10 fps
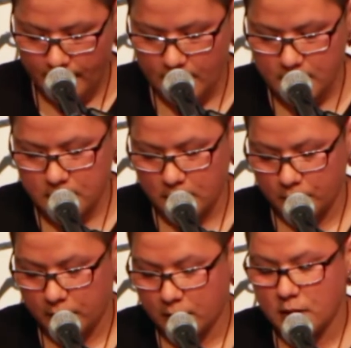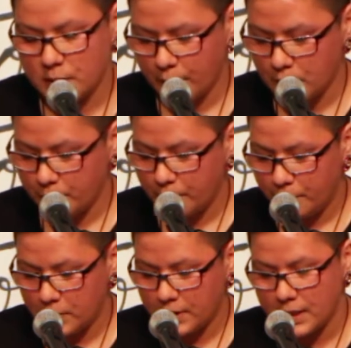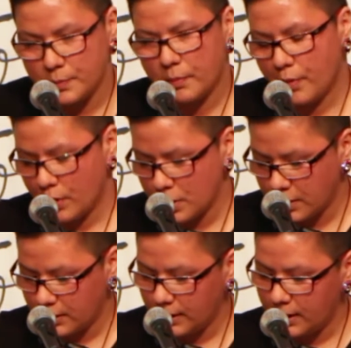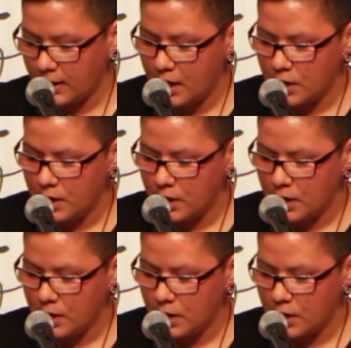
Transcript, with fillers: as seen with the disproportionately